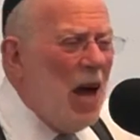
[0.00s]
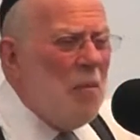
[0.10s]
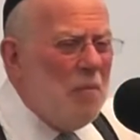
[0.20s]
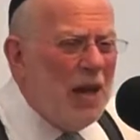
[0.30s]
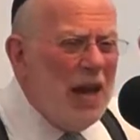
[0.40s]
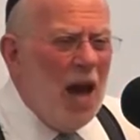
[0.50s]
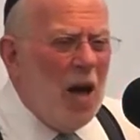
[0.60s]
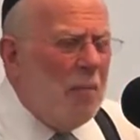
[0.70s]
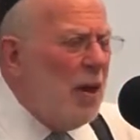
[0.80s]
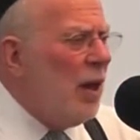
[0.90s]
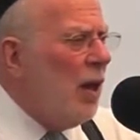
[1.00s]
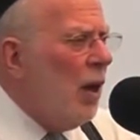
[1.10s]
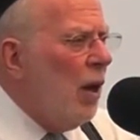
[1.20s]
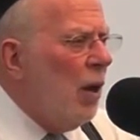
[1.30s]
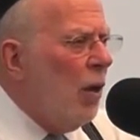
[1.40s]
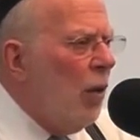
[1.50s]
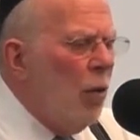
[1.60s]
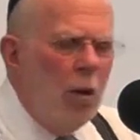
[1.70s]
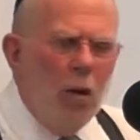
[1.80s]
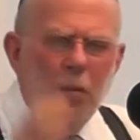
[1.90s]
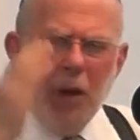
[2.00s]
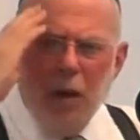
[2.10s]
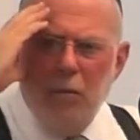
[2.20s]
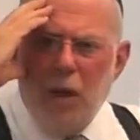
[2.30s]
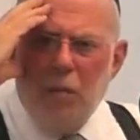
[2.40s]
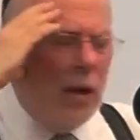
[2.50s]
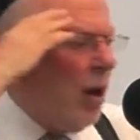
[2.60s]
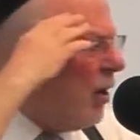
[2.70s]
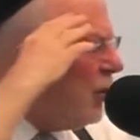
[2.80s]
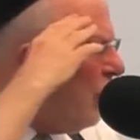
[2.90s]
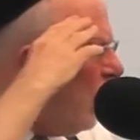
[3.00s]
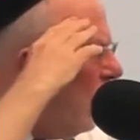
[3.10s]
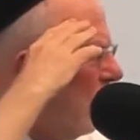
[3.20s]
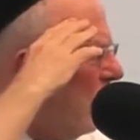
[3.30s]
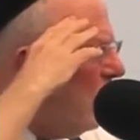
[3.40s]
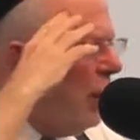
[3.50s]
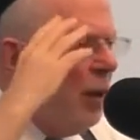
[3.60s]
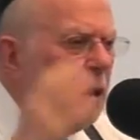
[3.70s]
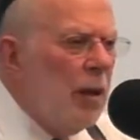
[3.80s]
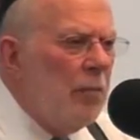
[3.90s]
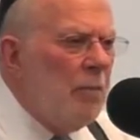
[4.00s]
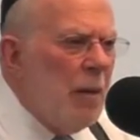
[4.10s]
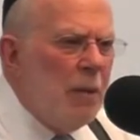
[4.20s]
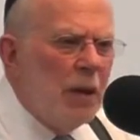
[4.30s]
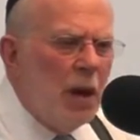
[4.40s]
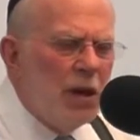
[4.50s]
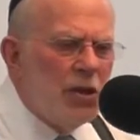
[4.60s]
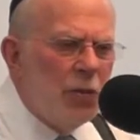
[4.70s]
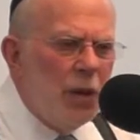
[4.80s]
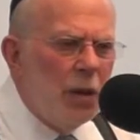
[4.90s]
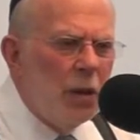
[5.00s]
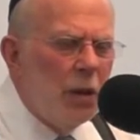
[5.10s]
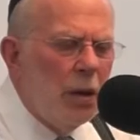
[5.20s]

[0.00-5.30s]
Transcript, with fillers: help me, help me. Oh, maybe God is real. Maybe God is real.